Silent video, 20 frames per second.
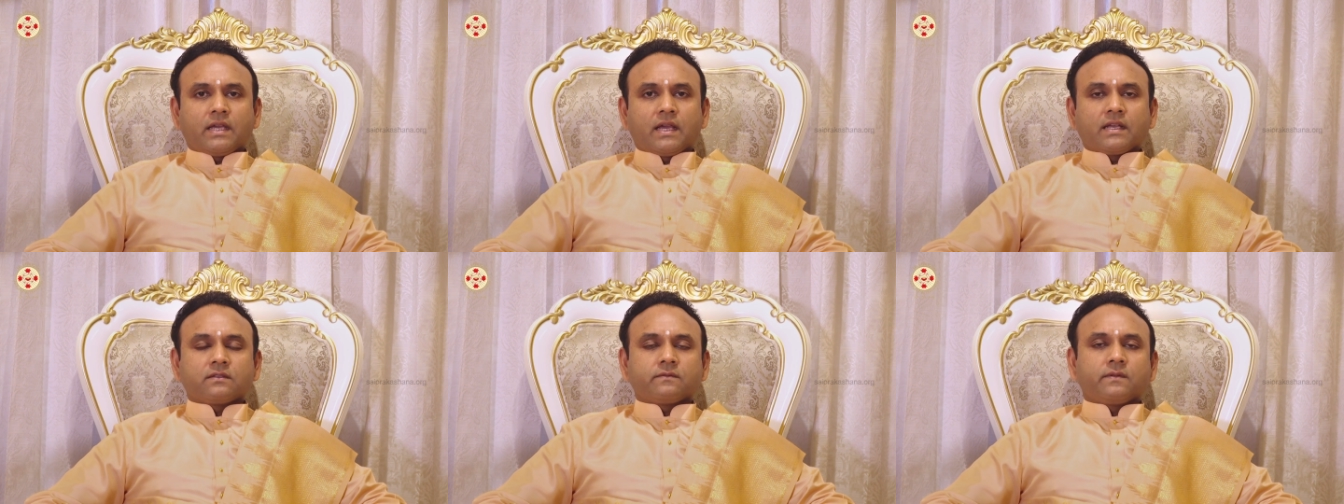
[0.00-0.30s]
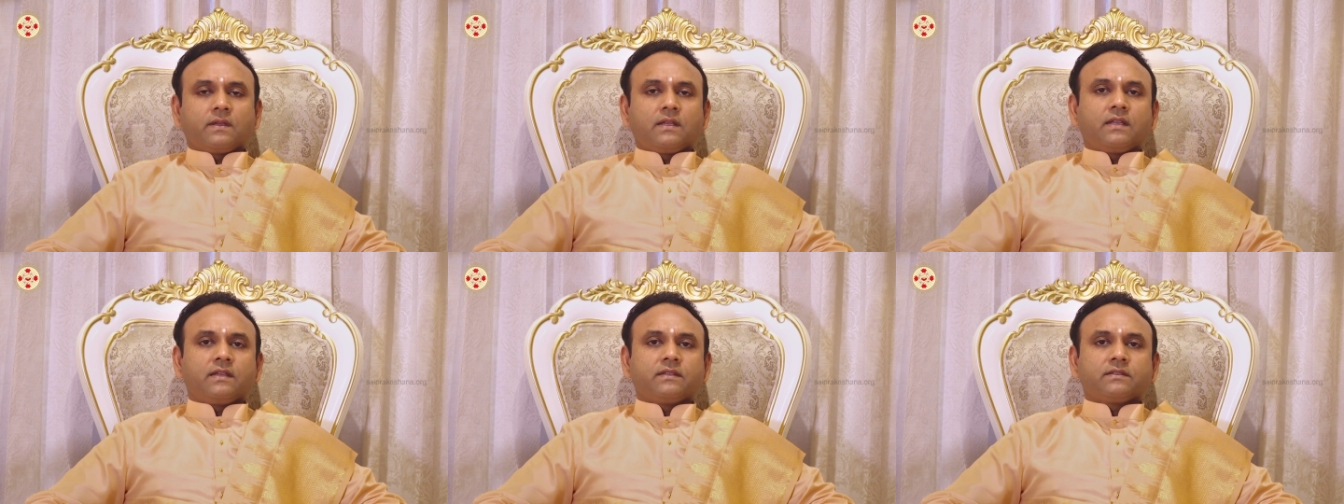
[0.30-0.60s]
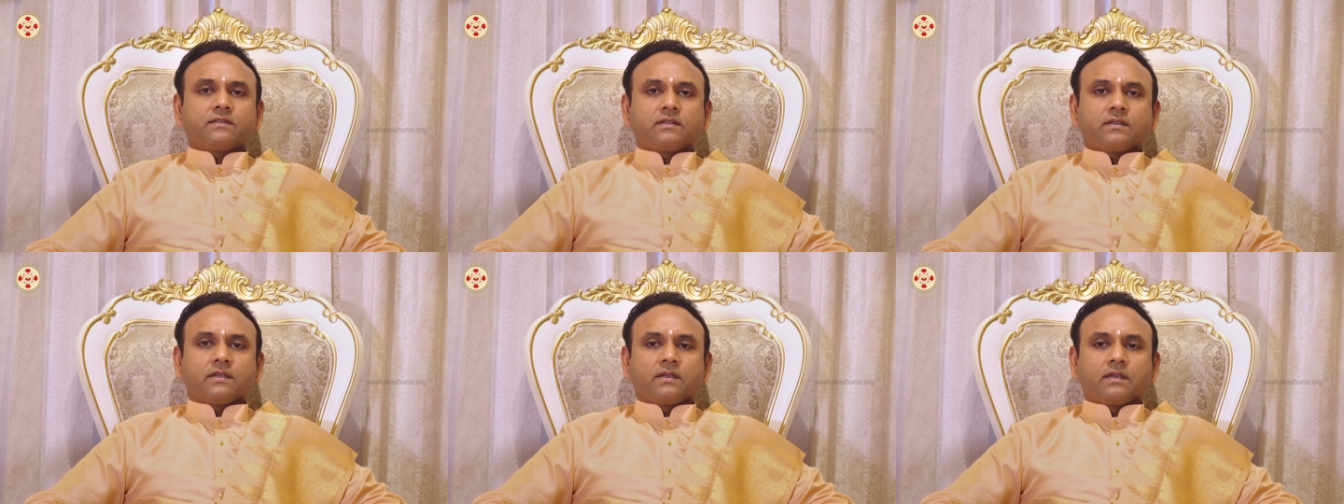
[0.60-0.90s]
as well
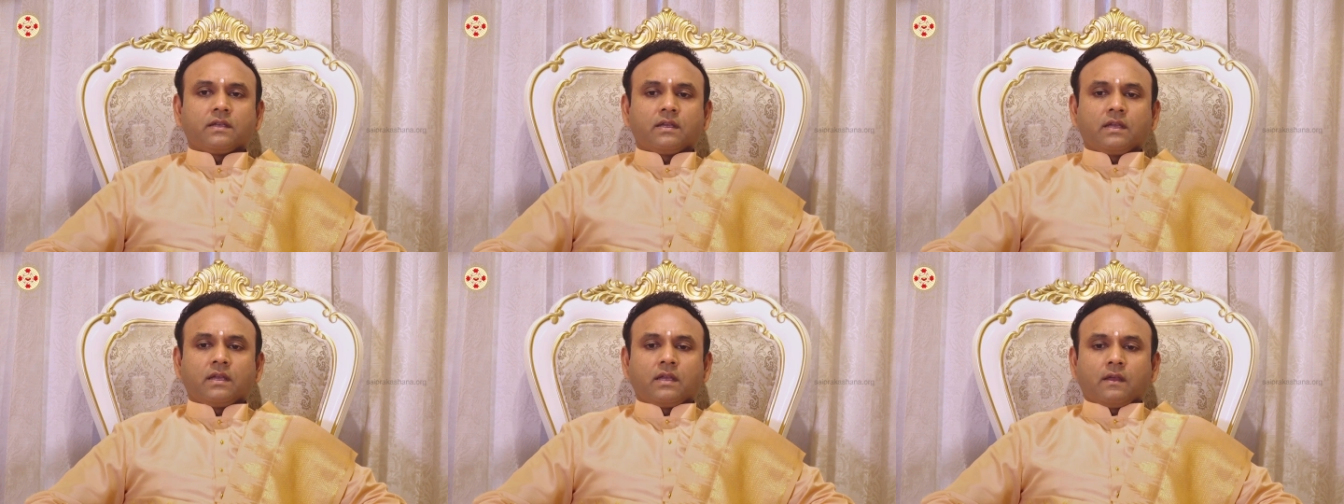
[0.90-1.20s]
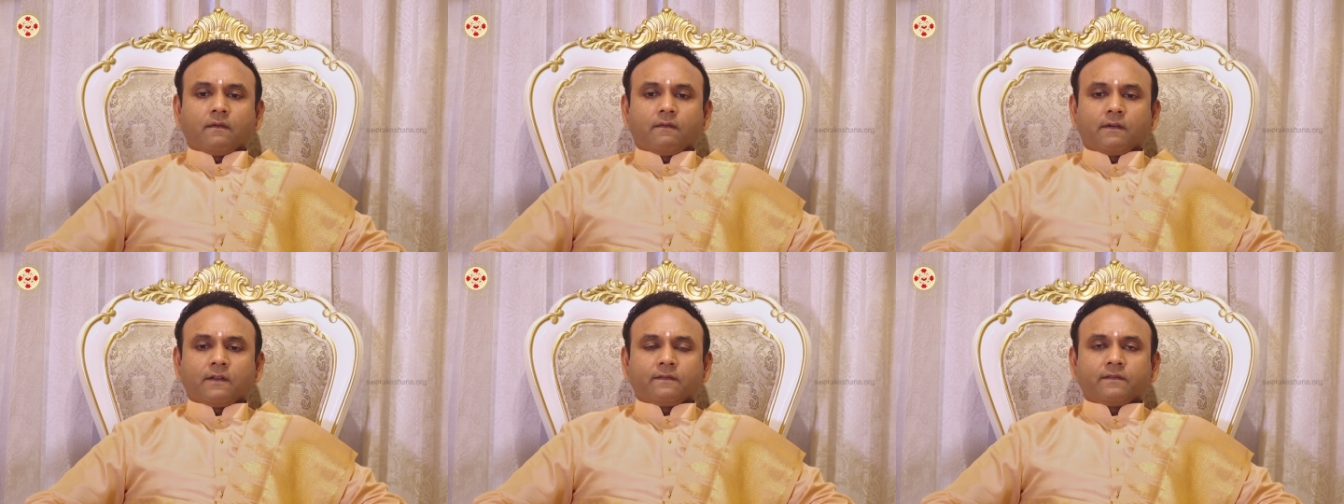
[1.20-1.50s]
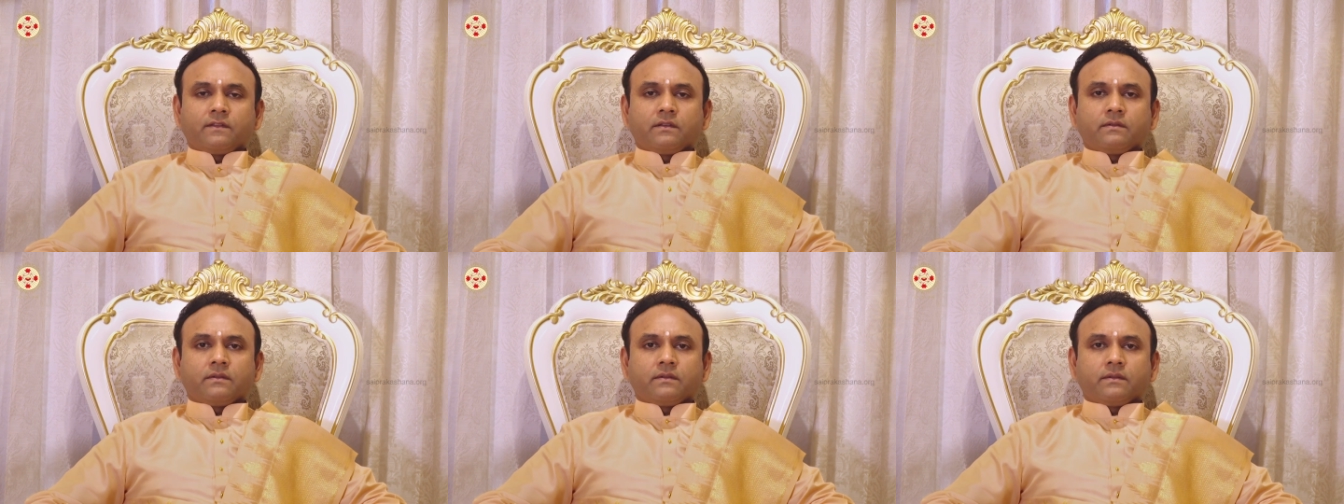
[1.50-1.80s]
as one
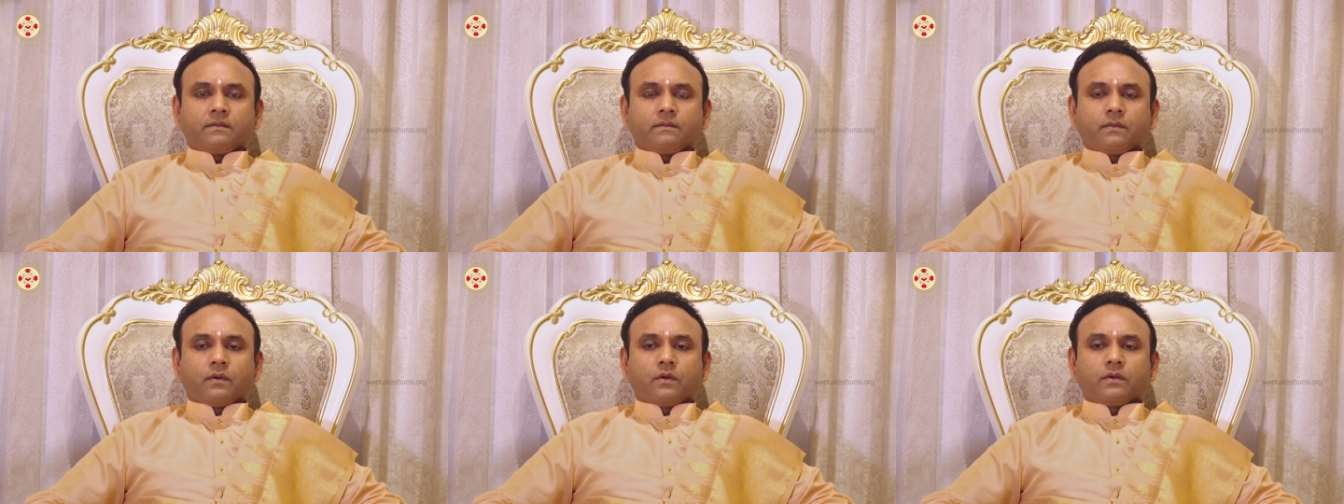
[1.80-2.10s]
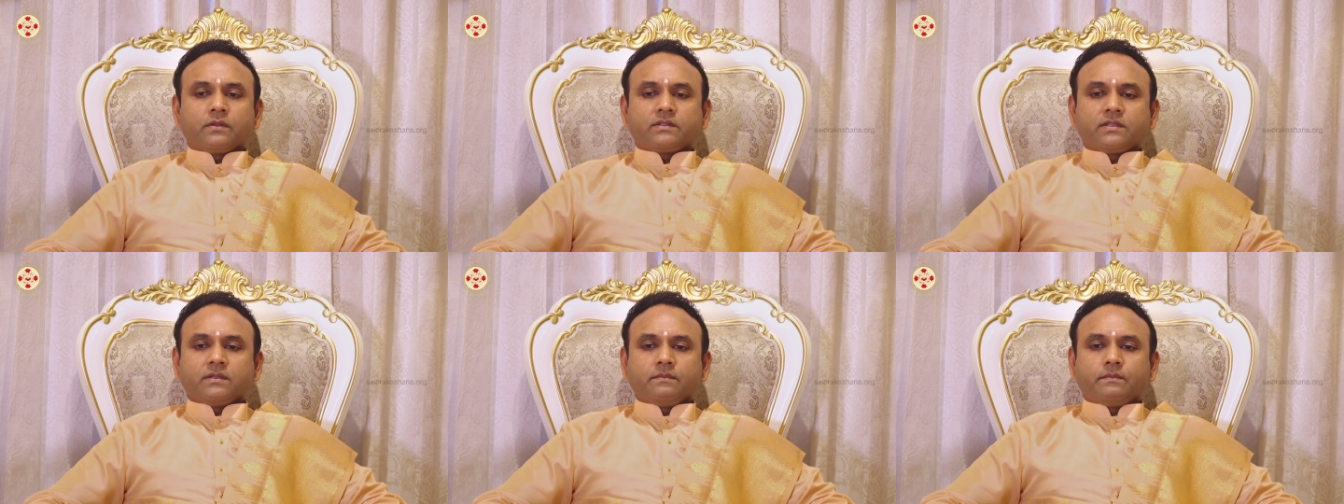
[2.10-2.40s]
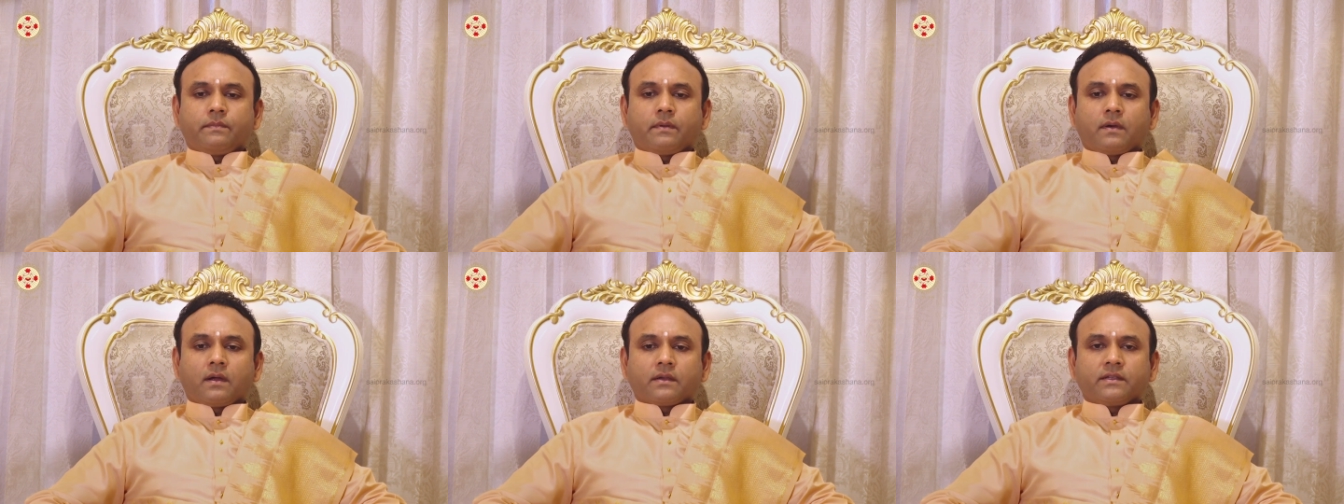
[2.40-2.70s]
of the most
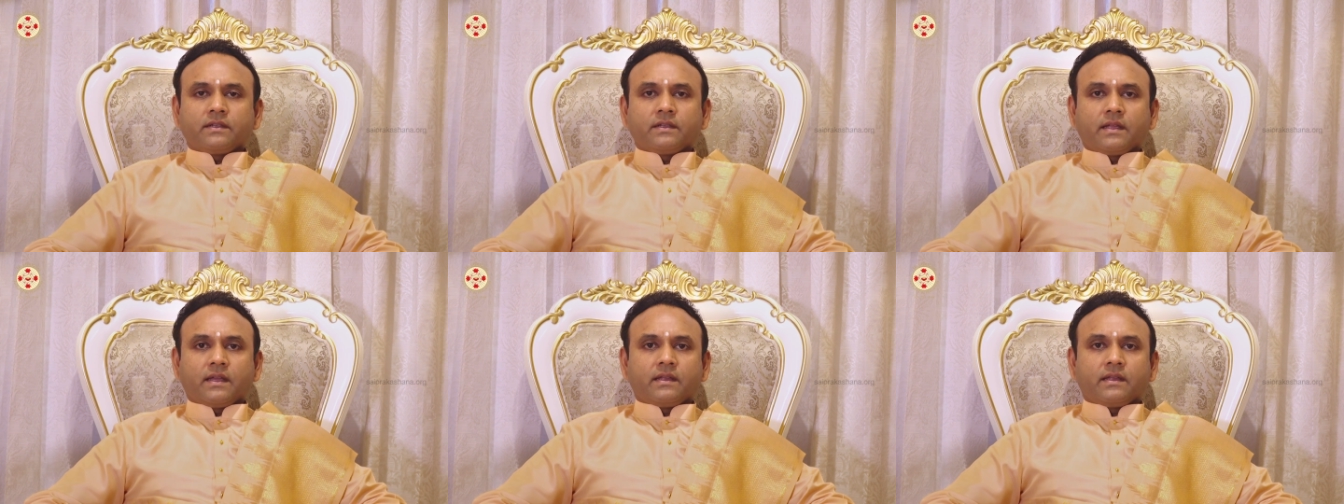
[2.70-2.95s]
important